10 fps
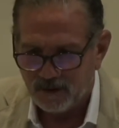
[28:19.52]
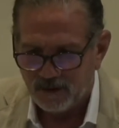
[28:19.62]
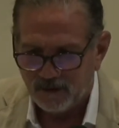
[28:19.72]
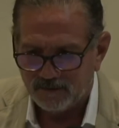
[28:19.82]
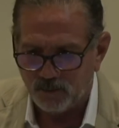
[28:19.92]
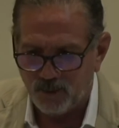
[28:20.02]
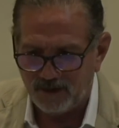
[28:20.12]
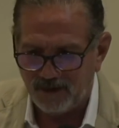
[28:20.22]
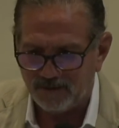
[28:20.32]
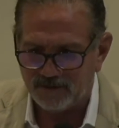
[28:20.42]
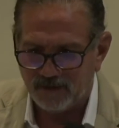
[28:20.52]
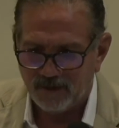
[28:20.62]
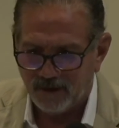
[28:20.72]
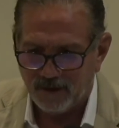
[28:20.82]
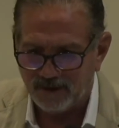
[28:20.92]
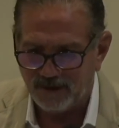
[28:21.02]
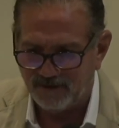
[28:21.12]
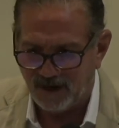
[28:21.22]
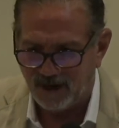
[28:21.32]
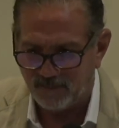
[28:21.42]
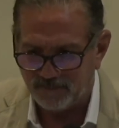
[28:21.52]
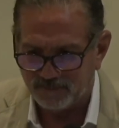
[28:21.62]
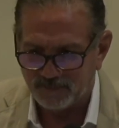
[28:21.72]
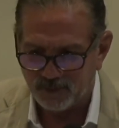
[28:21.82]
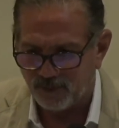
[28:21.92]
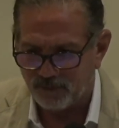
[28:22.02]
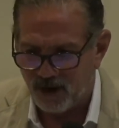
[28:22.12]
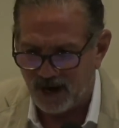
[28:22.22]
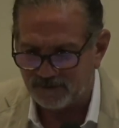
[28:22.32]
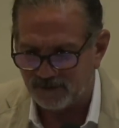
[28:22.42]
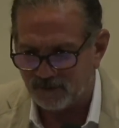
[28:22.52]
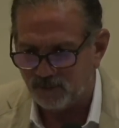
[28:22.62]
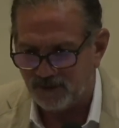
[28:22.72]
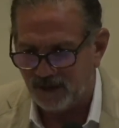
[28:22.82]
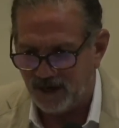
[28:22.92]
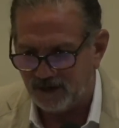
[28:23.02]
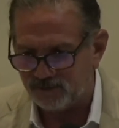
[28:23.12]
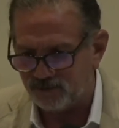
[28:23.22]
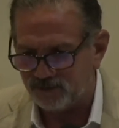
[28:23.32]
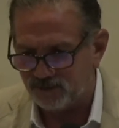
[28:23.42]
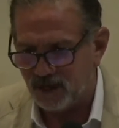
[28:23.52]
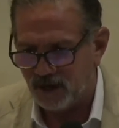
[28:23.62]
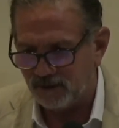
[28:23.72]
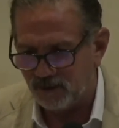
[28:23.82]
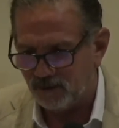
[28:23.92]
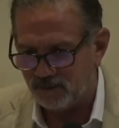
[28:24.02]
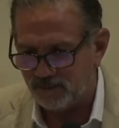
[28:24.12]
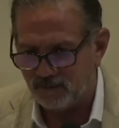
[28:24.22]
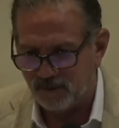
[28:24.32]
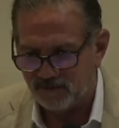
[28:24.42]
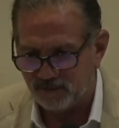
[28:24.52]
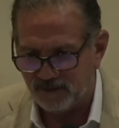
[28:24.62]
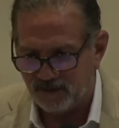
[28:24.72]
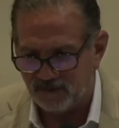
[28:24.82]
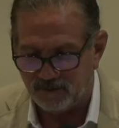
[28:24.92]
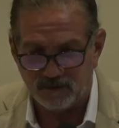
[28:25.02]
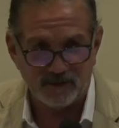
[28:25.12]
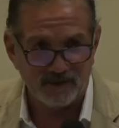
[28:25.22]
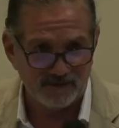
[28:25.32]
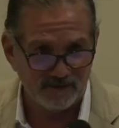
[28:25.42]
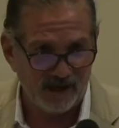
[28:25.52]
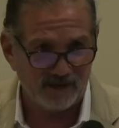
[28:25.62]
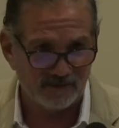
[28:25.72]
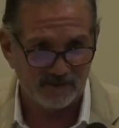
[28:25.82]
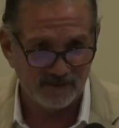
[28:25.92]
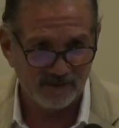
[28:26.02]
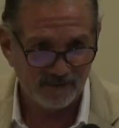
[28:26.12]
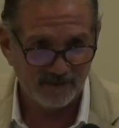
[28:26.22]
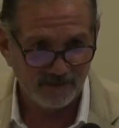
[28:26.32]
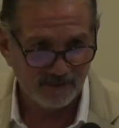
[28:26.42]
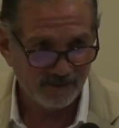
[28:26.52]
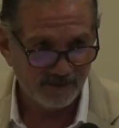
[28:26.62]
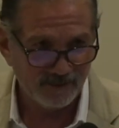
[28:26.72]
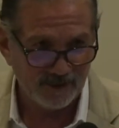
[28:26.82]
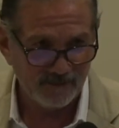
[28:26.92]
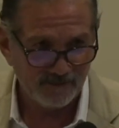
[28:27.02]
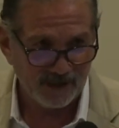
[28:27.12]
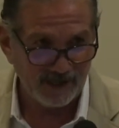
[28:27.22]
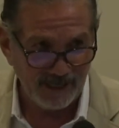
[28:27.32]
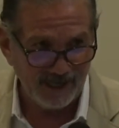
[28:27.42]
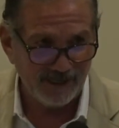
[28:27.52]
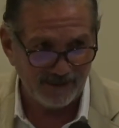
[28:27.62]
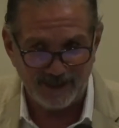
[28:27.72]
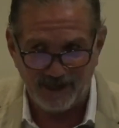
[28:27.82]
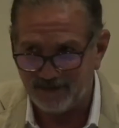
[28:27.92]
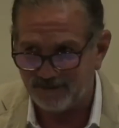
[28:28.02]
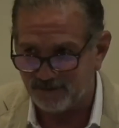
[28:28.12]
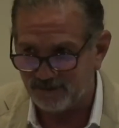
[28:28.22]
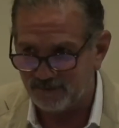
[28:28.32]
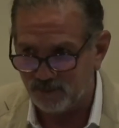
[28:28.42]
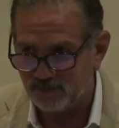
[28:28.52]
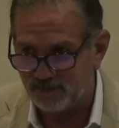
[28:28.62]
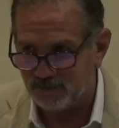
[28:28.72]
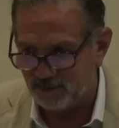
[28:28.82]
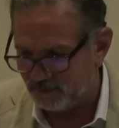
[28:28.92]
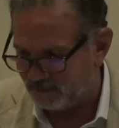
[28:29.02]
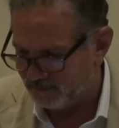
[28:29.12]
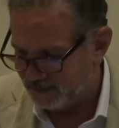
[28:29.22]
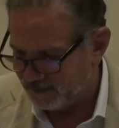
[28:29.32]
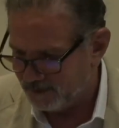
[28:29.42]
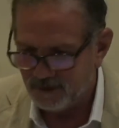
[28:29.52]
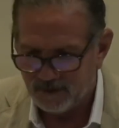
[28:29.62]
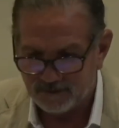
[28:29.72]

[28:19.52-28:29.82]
So what is an exam or a practicum where the answers are not known but must be given? It's a test. Okay? I can't get the answers of womb to tomb. So